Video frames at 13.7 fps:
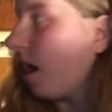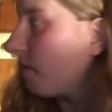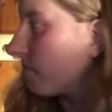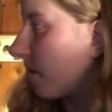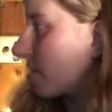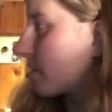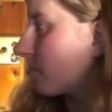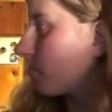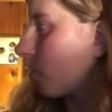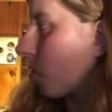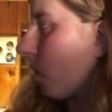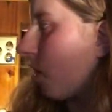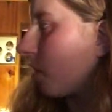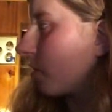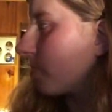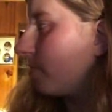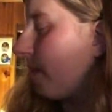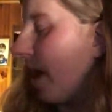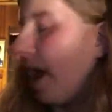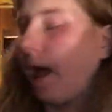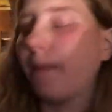I've got the Marauders
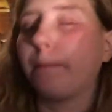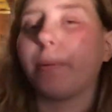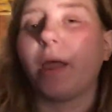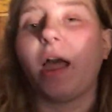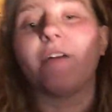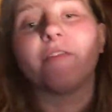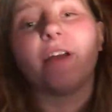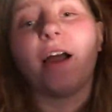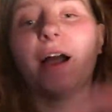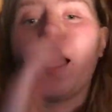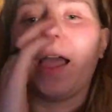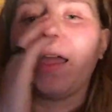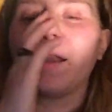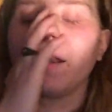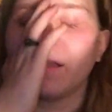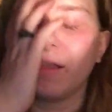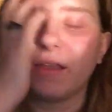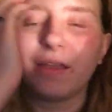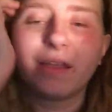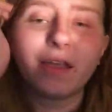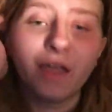map. I've got
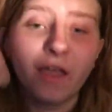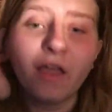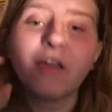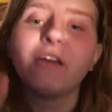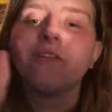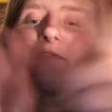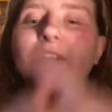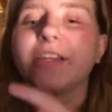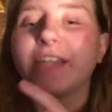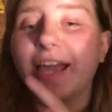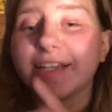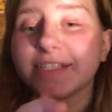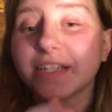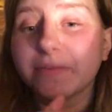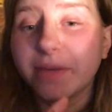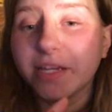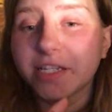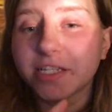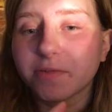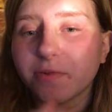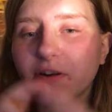Fantastic
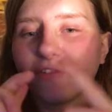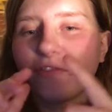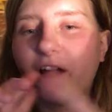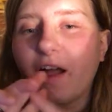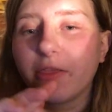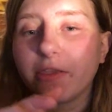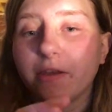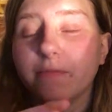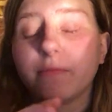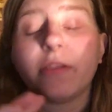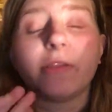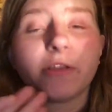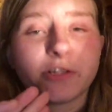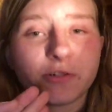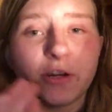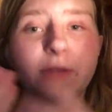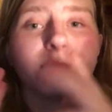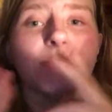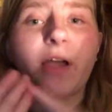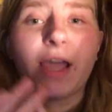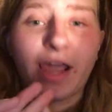Beasts and Where to Find Them, the
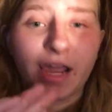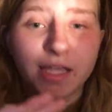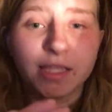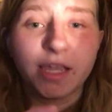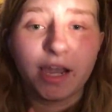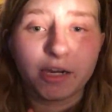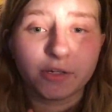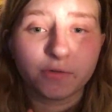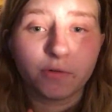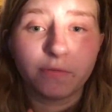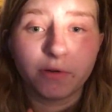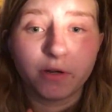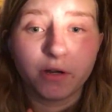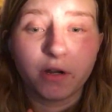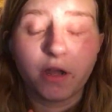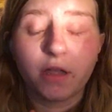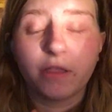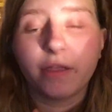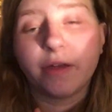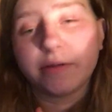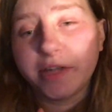screenplay and the actual book,
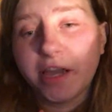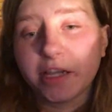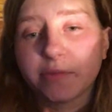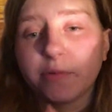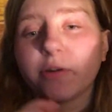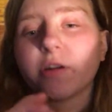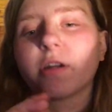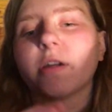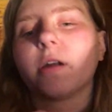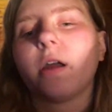the textbook.